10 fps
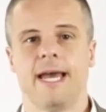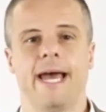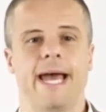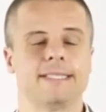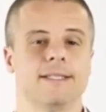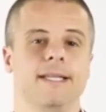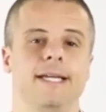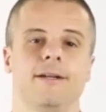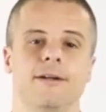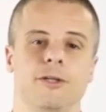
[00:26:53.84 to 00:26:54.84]
As a
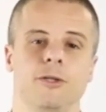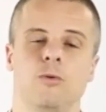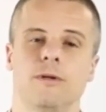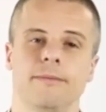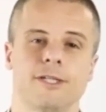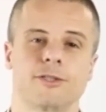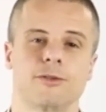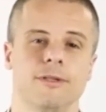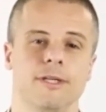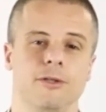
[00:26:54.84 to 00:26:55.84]
leader, you want to make
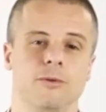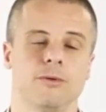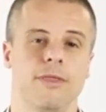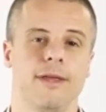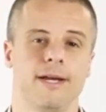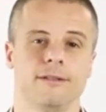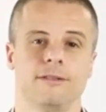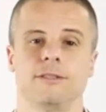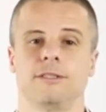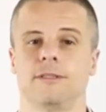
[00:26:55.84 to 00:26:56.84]
sure that you are there
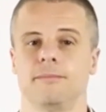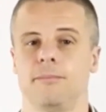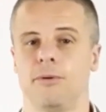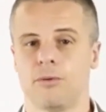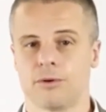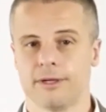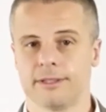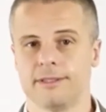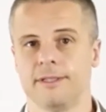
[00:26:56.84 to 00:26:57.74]
to support